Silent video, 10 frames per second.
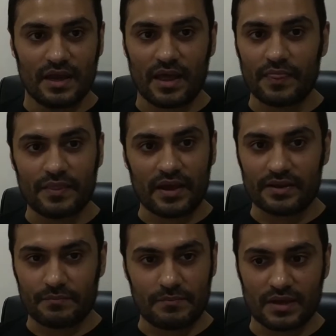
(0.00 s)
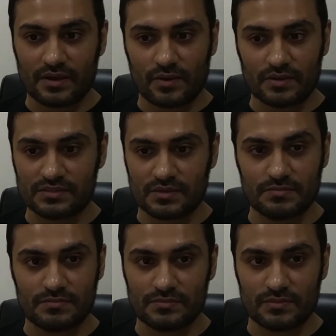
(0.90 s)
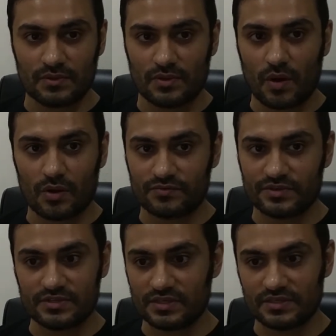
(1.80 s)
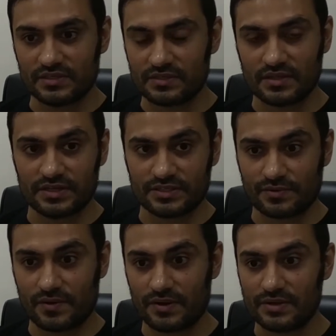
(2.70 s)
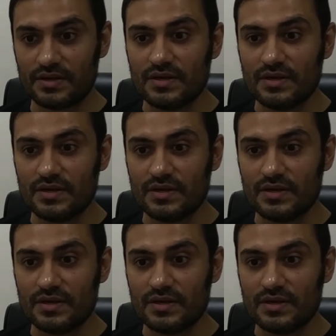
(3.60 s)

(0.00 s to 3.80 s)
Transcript: and that may cause some lot of diseases later on.